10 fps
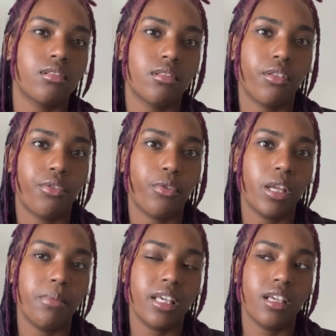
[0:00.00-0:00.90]
the three
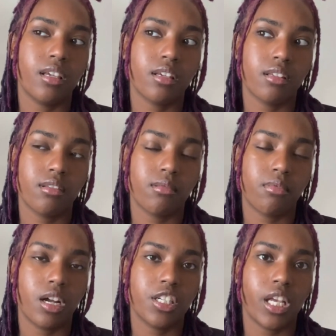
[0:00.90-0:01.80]
big
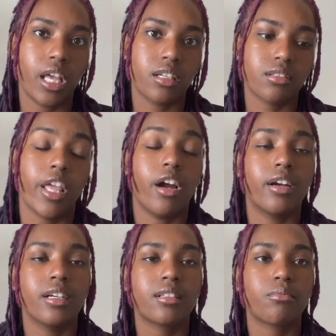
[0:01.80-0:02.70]
projects. They
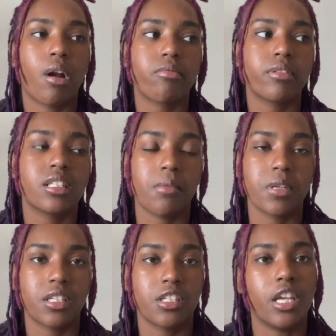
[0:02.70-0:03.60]
are probably
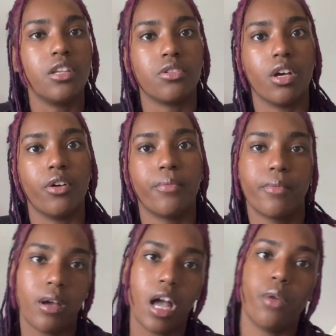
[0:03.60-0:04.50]
subject to change though.
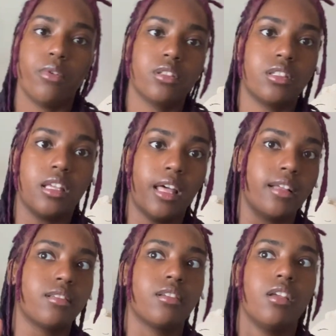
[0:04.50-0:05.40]
I will say
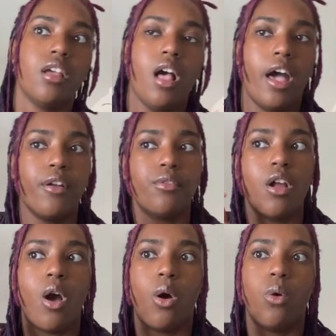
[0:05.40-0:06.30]
that. I don't
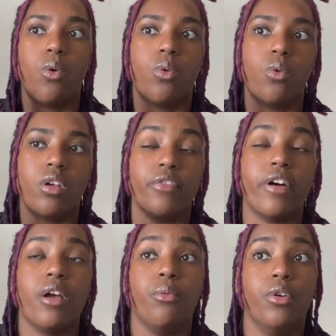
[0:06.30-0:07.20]
know if
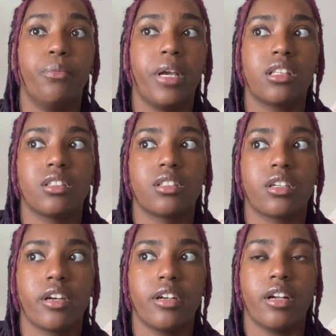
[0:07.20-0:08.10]
I will make the
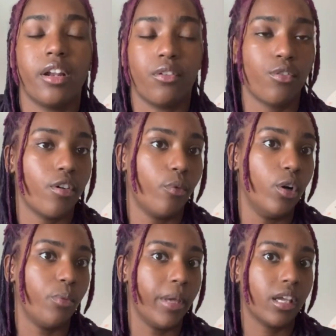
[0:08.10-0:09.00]
skirt. I don't know if I
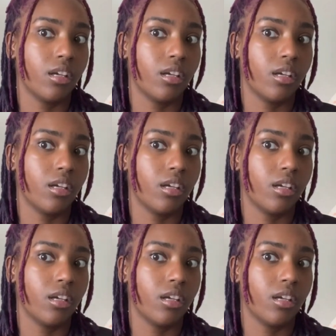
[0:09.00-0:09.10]
will make